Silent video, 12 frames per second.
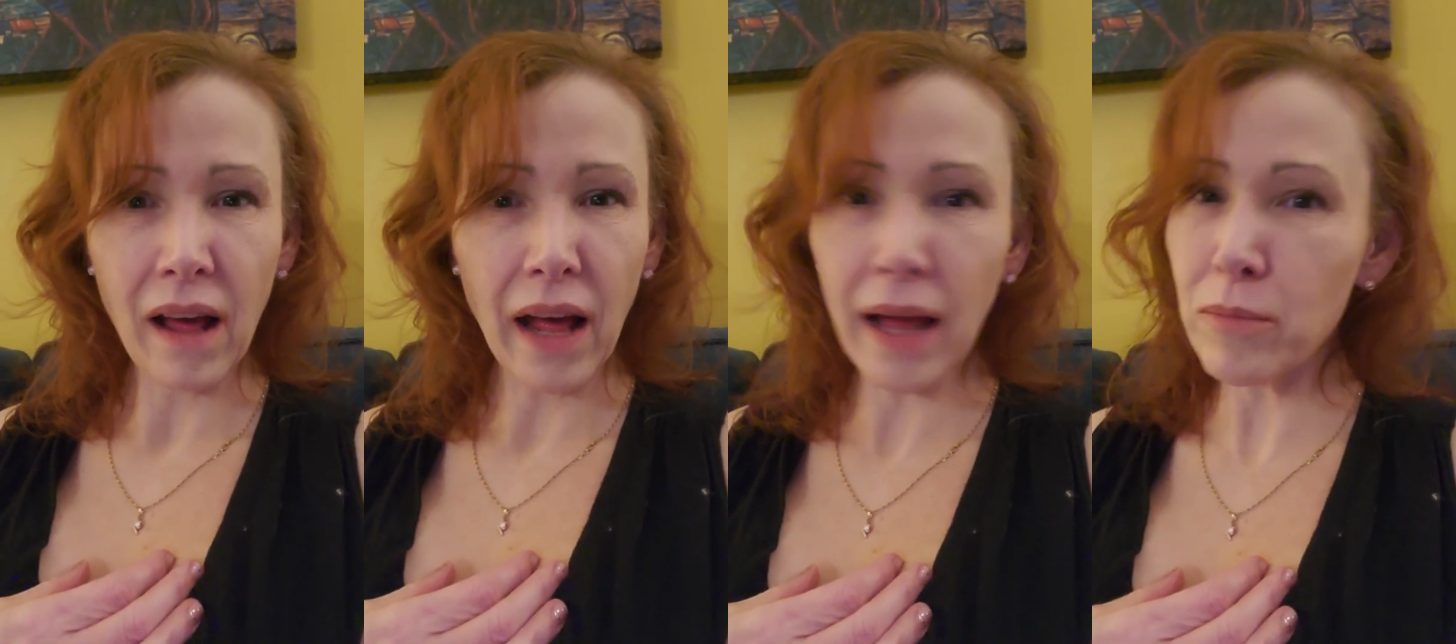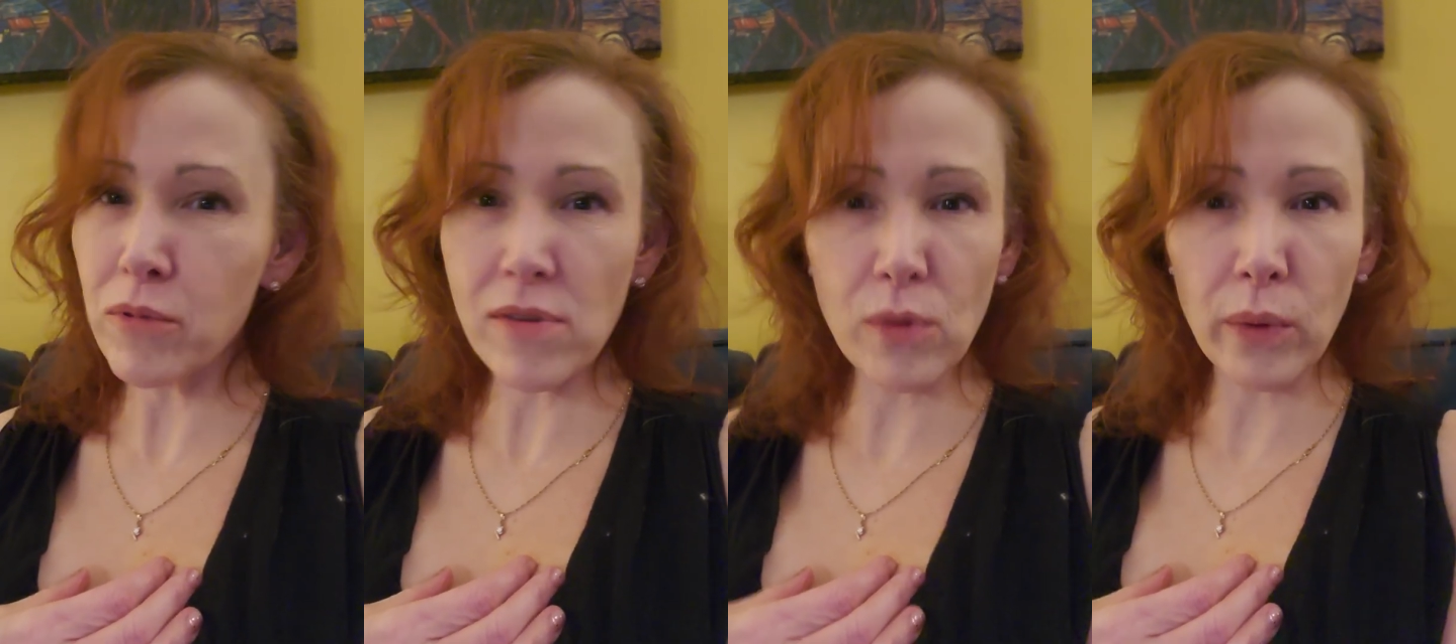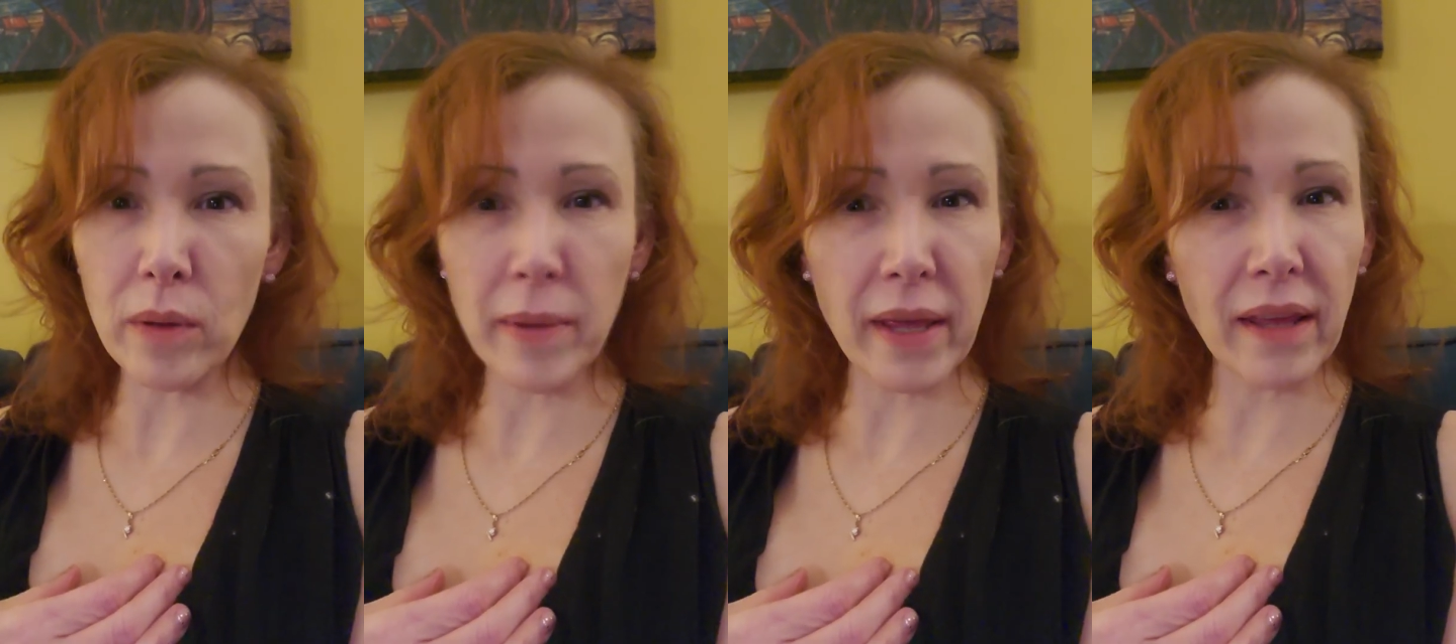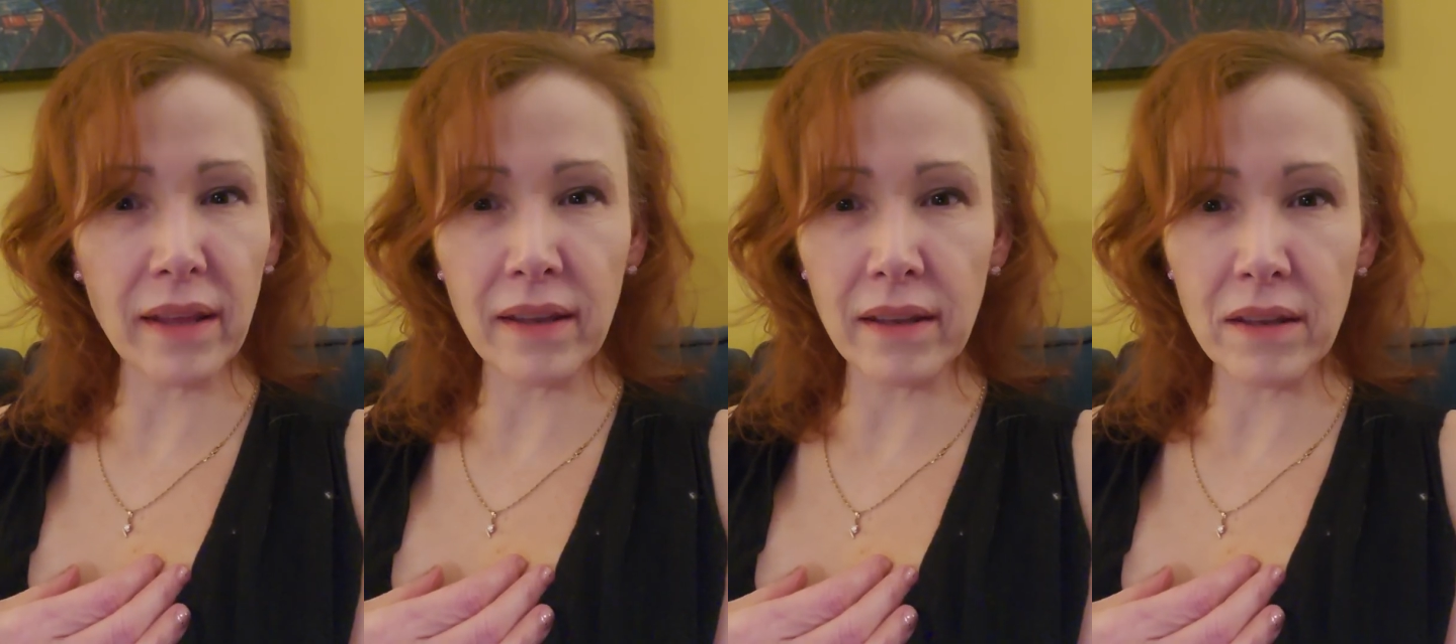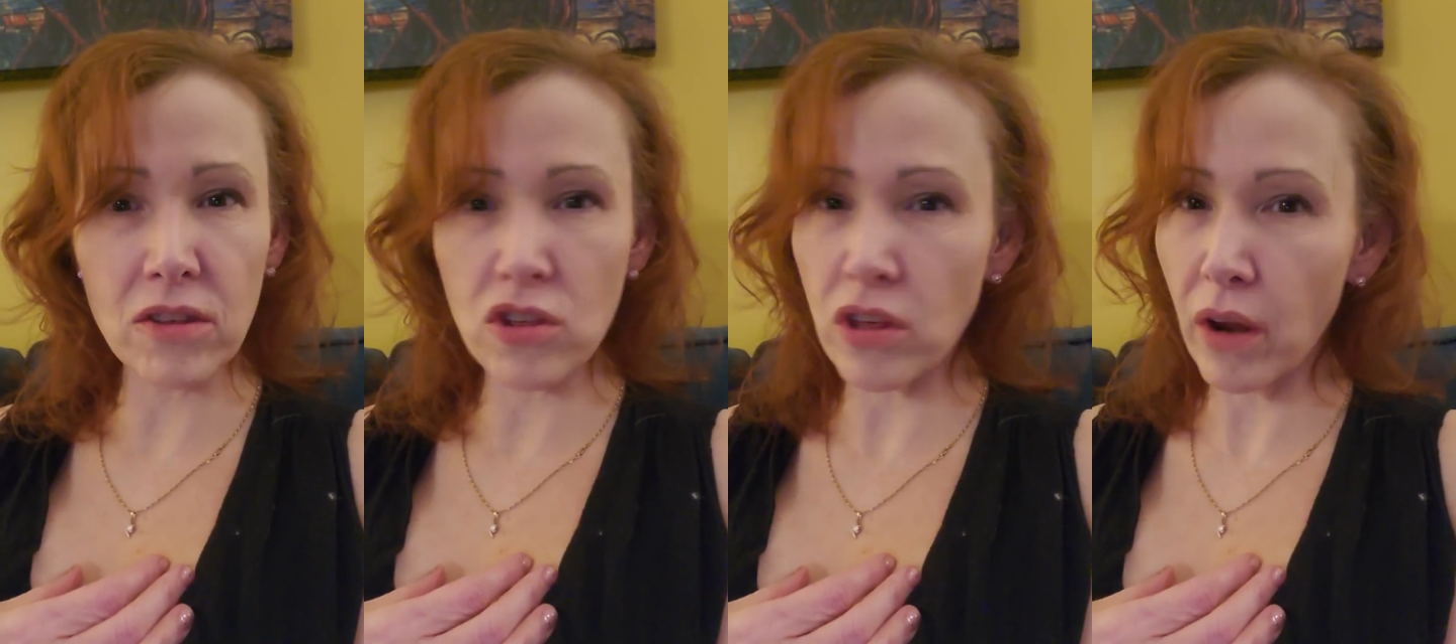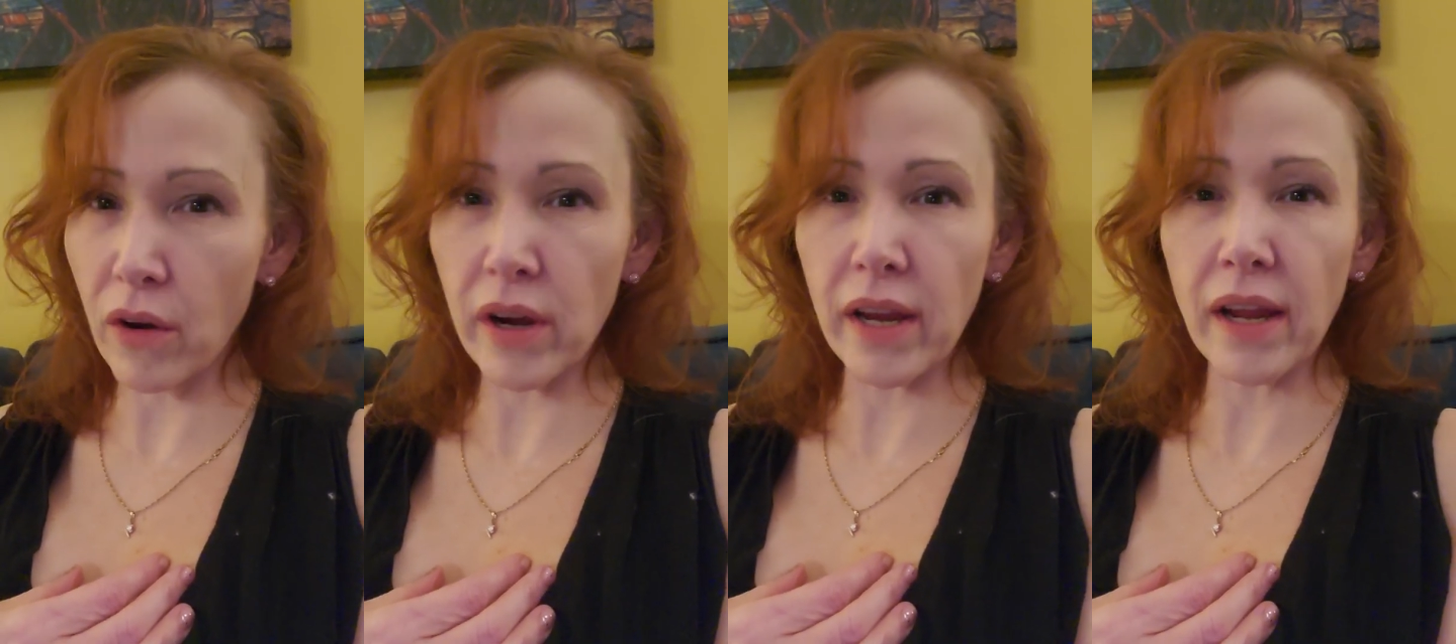I'm just going to begin
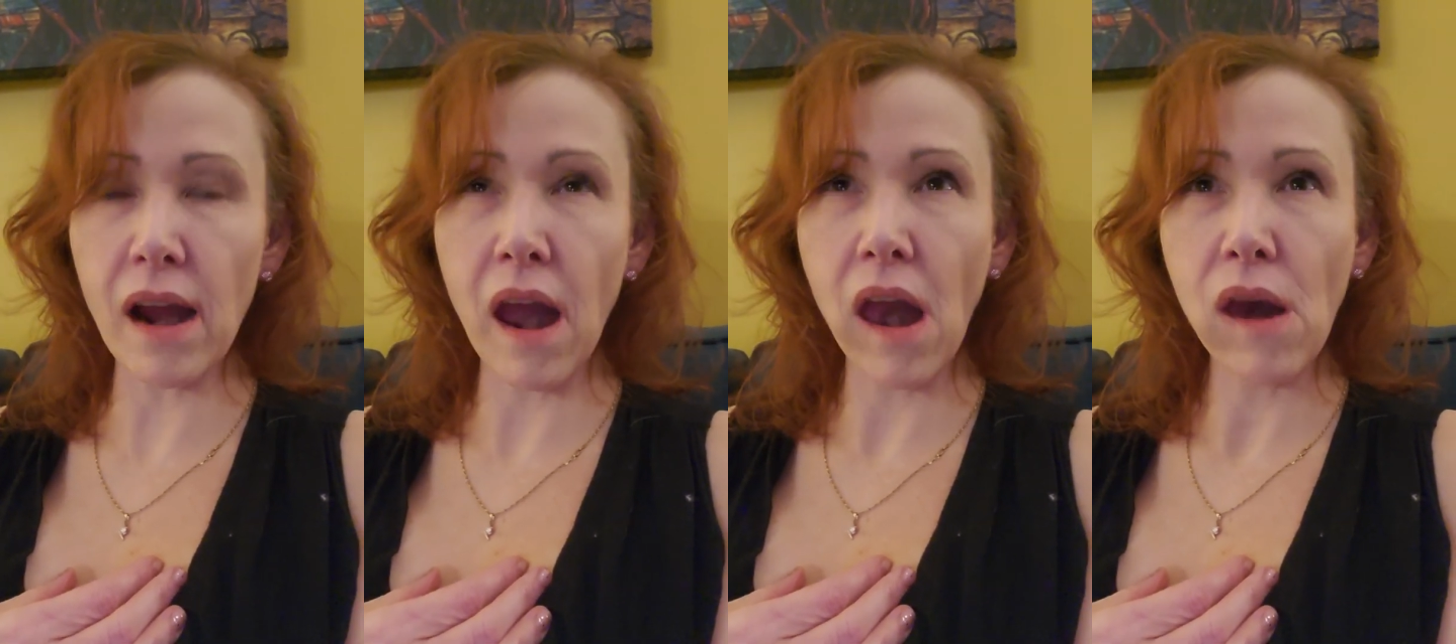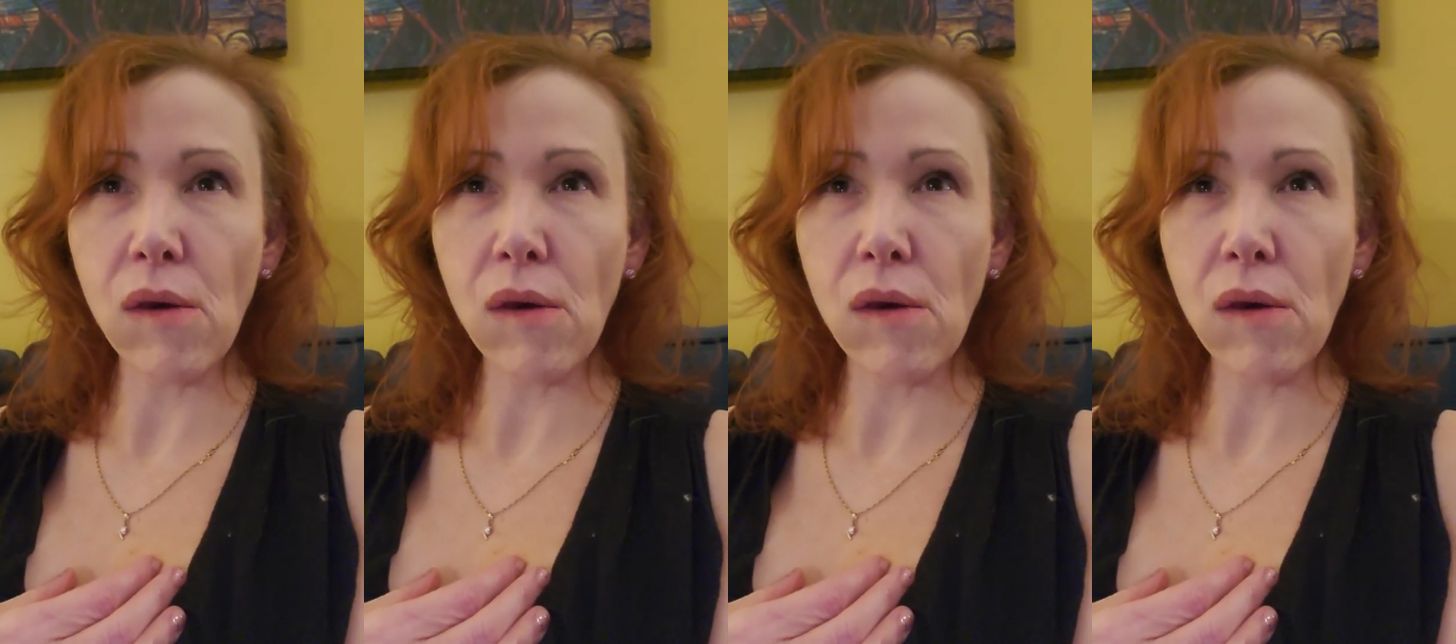sharing